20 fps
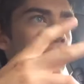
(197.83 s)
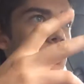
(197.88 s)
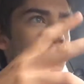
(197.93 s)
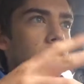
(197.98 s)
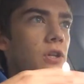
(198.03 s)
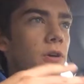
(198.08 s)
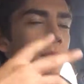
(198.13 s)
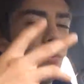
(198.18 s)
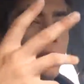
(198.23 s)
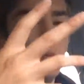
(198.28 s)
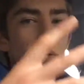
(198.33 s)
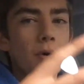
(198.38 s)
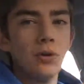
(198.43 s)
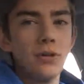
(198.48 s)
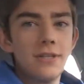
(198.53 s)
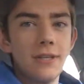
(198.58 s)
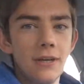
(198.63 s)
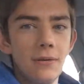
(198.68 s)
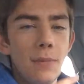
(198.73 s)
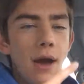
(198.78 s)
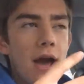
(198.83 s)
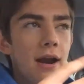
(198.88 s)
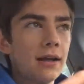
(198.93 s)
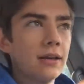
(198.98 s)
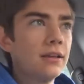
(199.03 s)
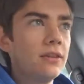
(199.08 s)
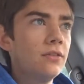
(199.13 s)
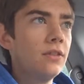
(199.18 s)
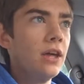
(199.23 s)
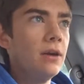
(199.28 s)
it was a little bit more
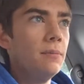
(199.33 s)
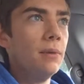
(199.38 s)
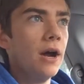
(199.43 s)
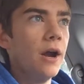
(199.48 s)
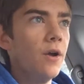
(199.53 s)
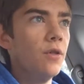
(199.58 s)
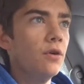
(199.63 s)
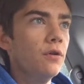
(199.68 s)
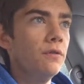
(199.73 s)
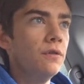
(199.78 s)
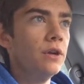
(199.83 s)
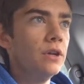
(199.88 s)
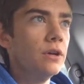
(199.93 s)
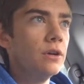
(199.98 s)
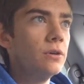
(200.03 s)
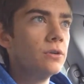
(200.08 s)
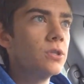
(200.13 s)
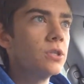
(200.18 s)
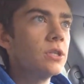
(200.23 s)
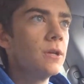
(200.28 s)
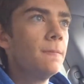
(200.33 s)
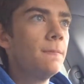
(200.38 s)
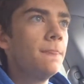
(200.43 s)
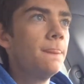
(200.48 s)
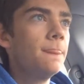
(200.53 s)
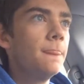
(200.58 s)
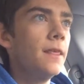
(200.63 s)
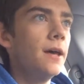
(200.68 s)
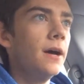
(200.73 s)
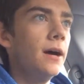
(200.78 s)
cinematic than my other videos.
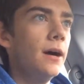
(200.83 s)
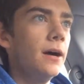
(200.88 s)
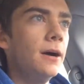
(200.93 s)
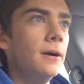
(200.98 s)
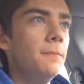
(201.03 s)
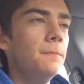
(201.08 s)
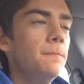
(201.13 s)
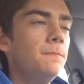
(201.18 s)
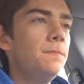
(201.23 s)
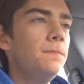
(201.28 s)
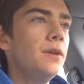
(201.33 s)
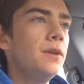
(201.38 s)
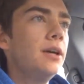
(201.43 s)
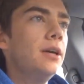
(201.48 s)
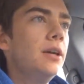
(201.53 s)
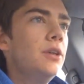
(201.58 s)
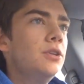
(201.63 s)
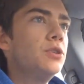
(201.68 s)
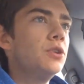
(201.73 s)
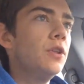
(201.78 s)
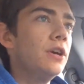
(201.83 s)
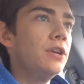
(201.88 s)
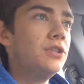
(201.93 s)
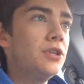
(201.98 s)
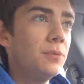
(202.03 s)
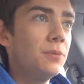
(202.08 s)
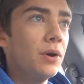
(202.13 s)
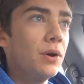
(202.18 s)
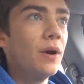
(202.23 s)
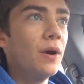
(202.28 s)
So it
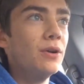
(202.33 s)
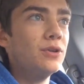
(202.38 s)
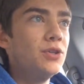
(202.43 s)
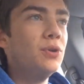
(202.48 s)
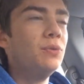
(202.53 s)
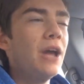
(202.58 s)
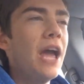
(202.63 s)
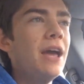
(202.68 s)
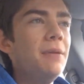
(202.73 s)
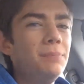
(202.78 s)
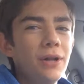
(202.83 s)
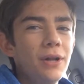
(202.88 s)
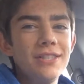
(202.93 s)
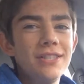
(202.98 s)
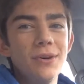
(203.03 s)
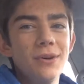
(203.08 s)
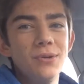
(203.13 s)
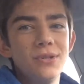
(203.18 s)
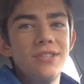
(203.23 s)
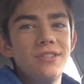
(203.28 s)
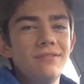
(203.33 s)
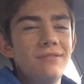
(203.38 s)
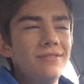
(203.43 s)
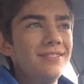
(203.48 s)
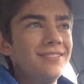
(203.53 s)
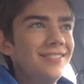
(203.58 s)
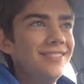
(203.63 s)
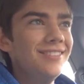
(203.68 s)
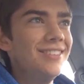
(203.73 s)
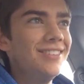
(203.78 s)
took me around and plus I was
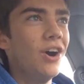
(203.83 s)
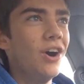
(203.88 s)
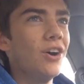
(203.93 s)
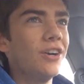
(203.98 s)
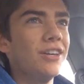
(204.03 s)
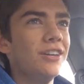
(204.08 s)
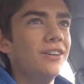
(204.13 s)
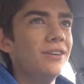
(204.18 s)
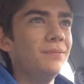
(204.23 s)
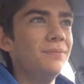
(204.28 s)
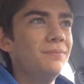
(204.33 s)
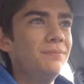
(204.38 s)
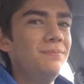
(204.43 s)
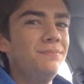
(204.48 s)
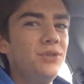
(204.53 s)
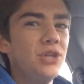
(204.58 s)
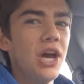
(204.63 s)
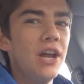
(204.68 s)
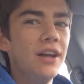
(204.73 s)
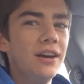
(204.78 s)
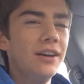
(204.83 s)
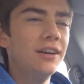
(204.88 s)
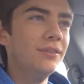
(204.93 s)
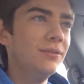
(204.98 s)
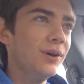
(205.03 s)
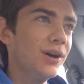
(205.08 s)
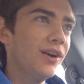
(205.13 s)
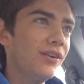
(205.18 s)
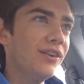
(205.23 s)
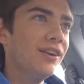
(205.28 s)
talking to Jenna
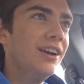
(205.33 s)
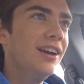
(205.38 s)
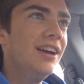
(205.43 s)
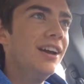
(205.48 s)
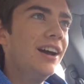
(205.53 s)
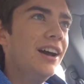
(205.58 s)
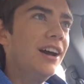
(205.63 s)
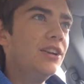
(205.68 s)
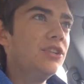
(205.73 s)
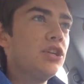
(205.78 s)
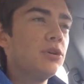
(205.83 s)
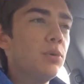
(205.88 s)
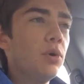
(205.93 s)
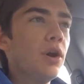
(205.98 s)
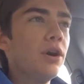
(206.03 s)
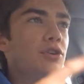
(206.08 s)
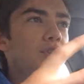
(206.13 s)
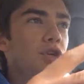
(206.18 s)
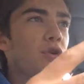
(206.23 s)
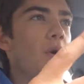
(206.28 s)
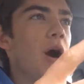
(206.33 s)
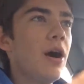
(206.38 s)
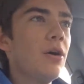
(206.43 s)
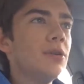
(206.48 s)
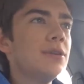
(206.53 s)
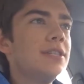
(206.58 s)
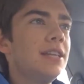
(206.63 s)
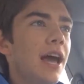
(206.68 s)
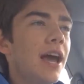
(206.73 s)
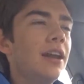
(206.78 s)
and whatever. It took me around 2
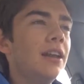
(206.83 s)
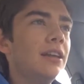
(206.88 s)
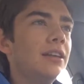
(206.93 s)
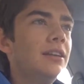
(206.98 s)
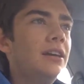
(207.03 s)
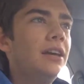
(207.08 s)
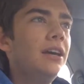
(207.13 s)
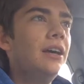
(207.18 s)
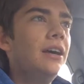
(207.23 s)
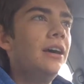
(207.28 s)
hours to edit.